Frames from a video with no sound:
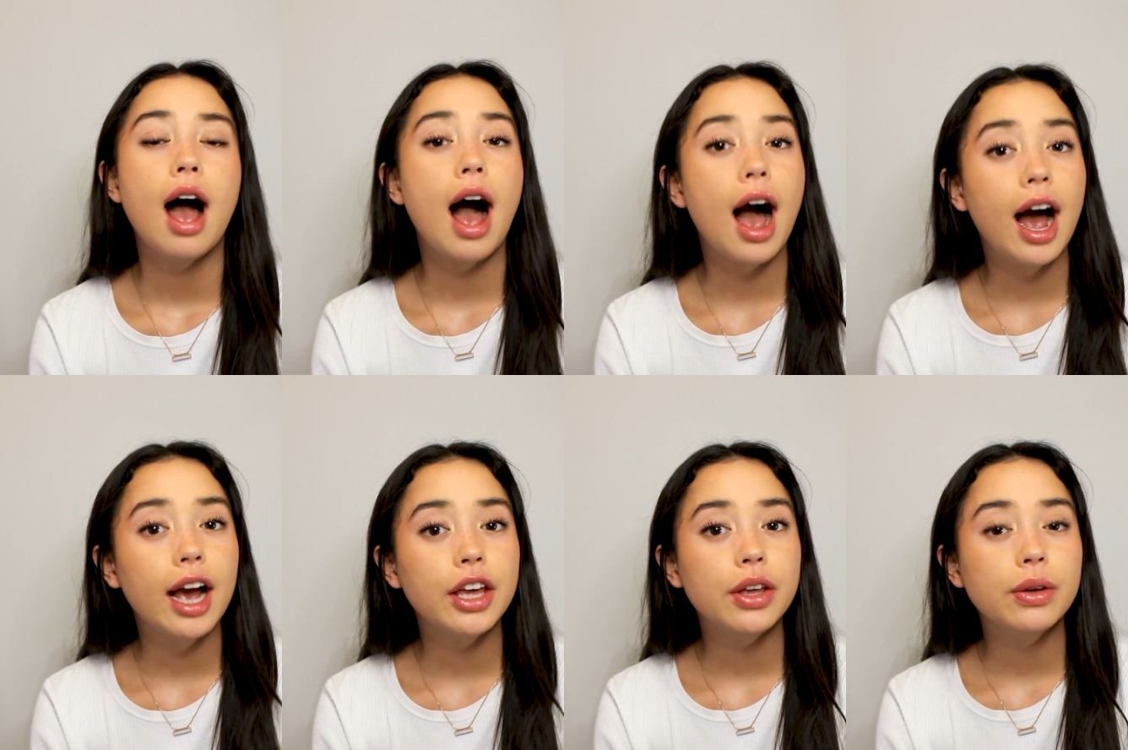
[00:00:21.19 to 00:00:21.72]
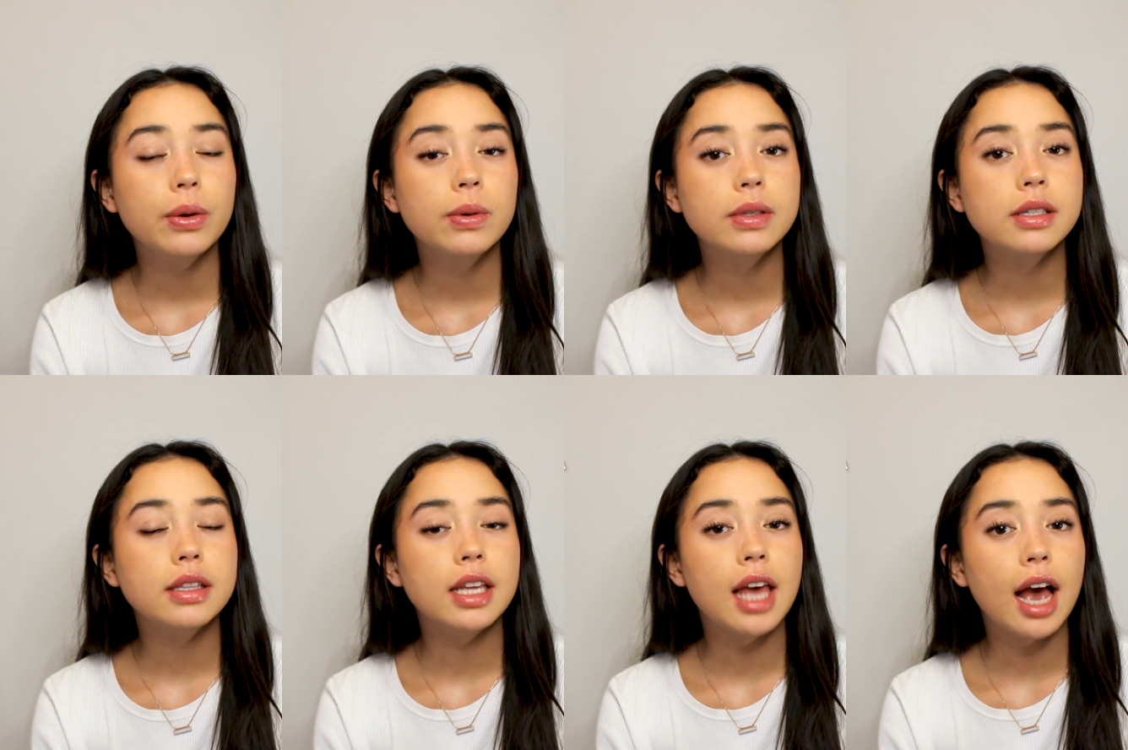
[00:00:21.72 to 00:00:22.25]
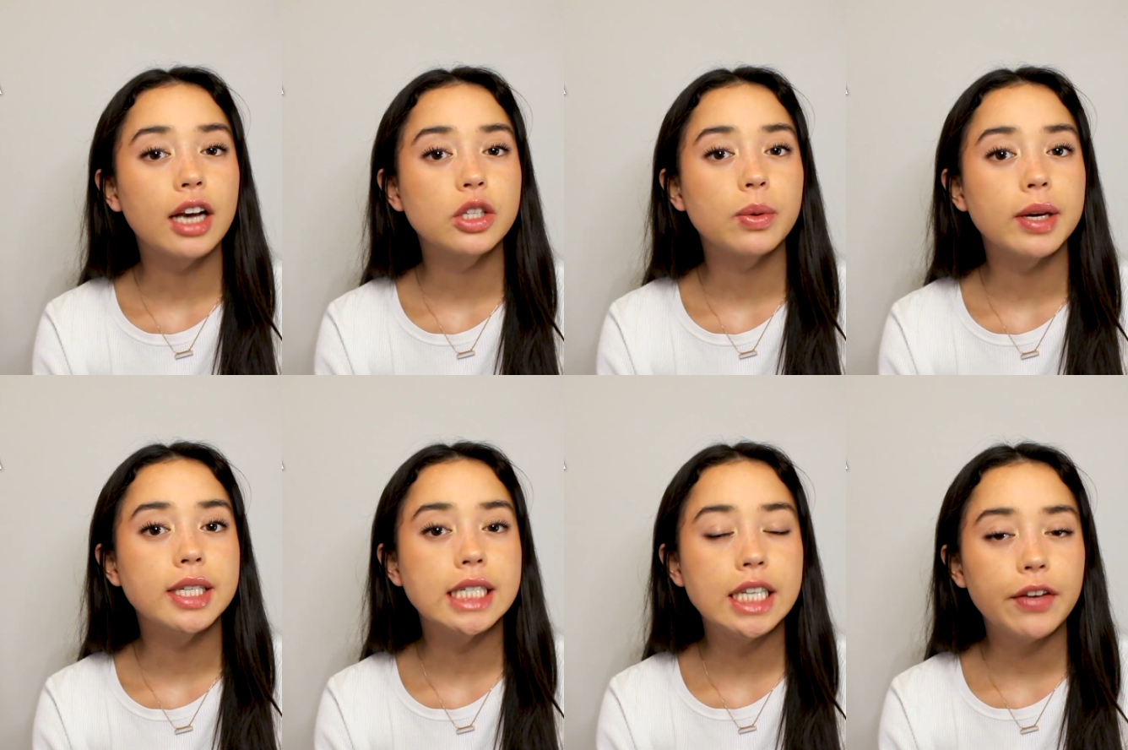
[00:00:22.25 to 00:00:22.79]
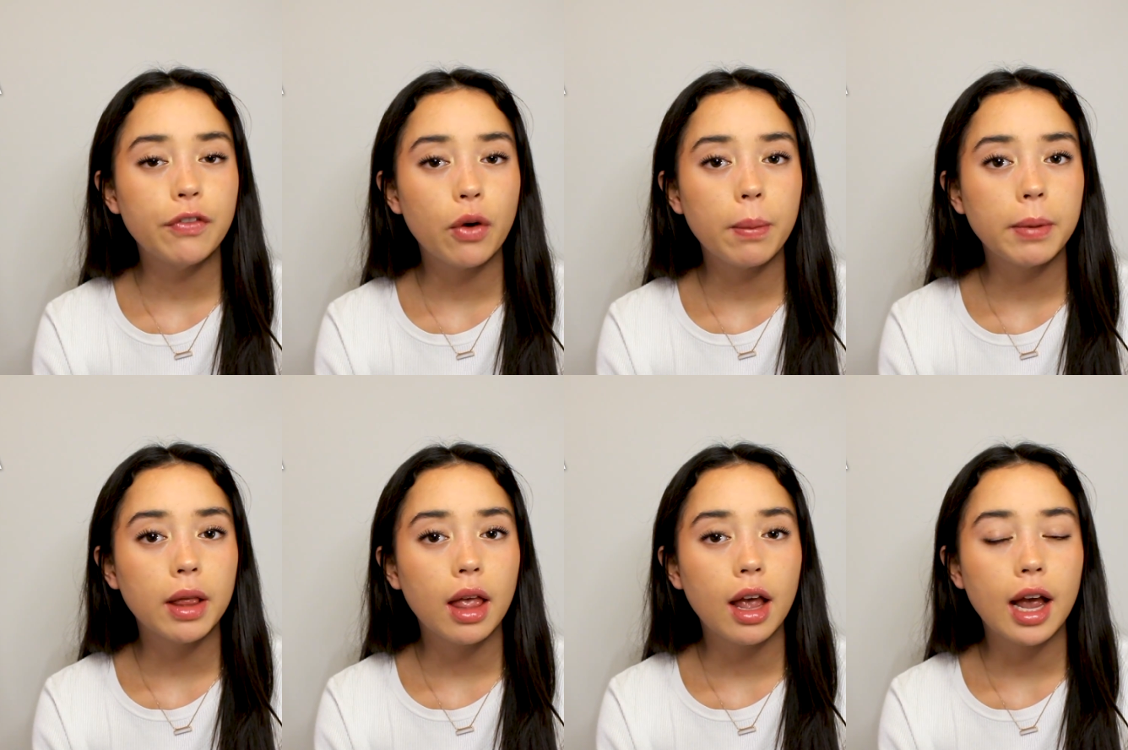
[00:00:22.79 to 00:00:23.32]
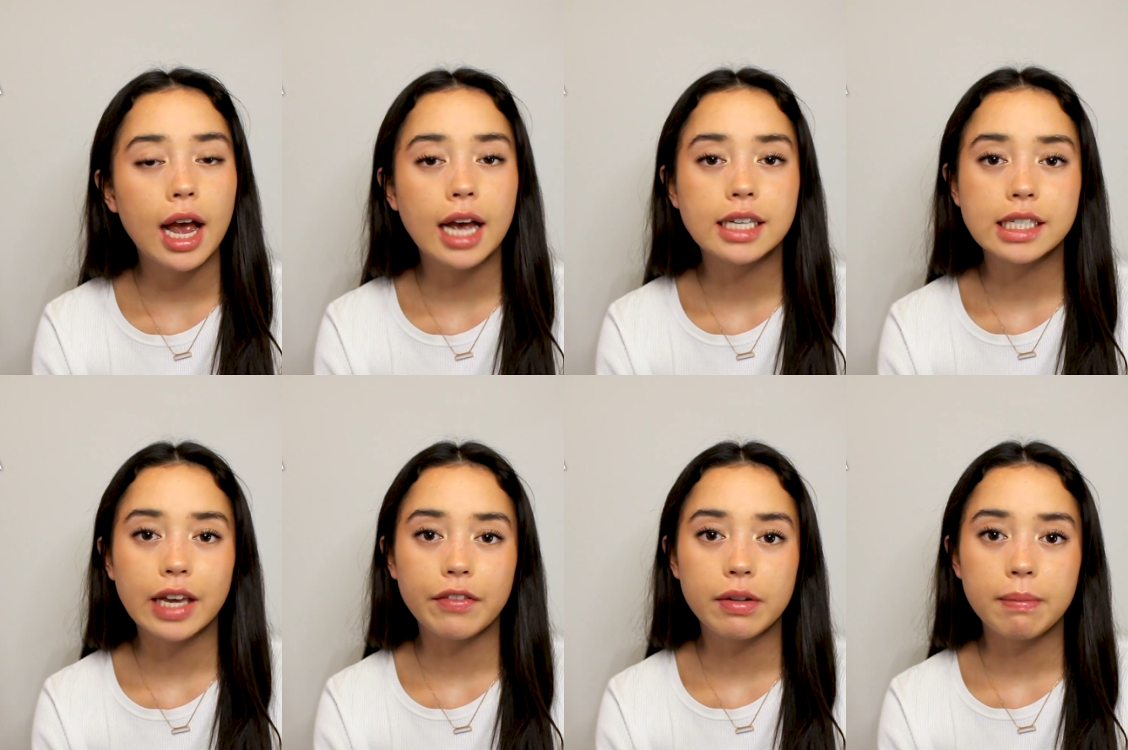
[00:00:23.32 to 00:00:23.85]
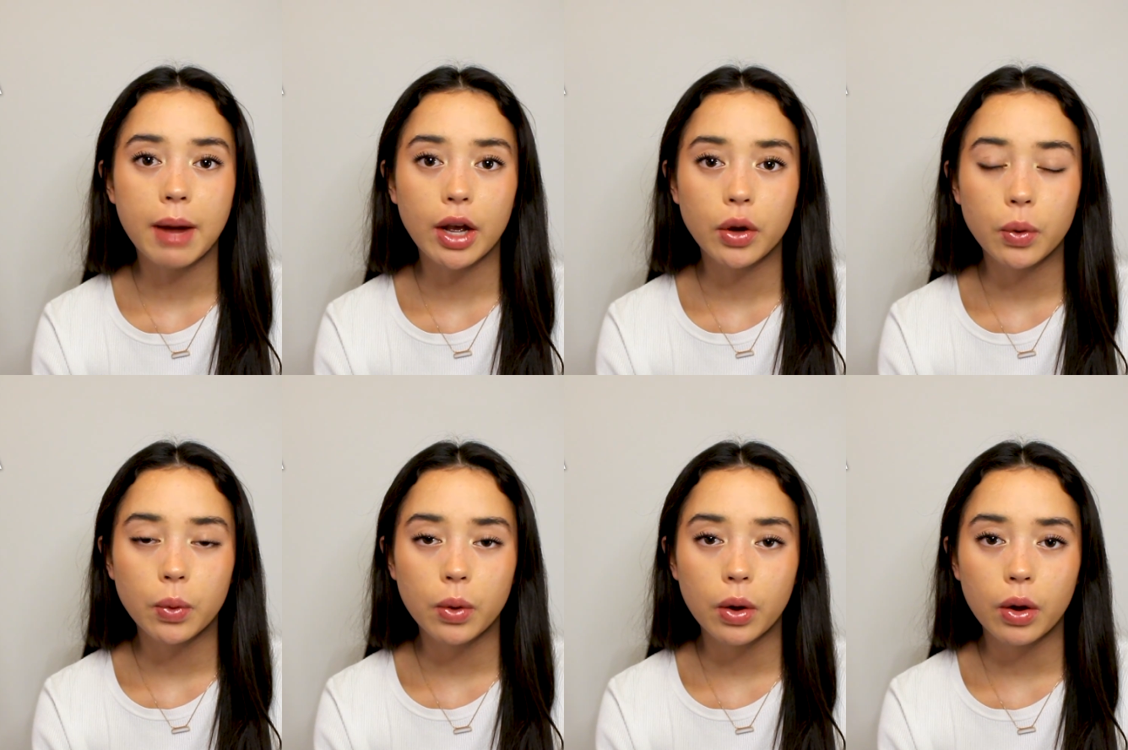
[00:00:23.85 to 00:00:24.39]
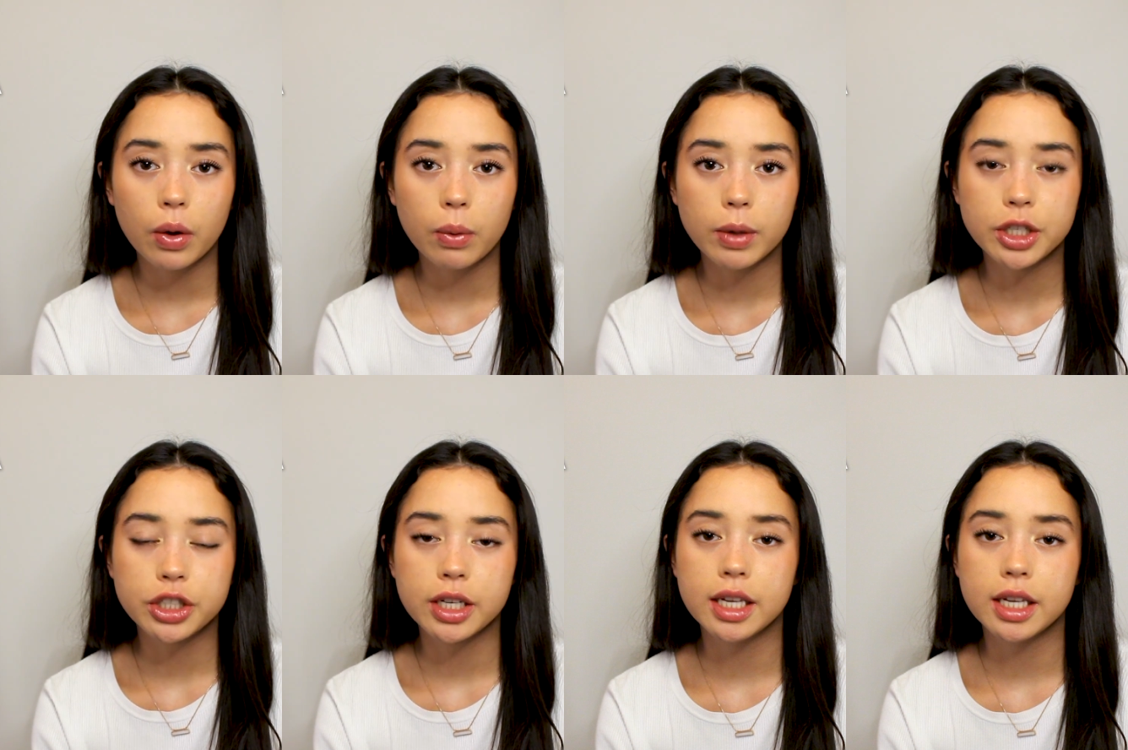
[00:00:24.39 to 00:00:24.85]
I use the XYZ formula as given by Google, which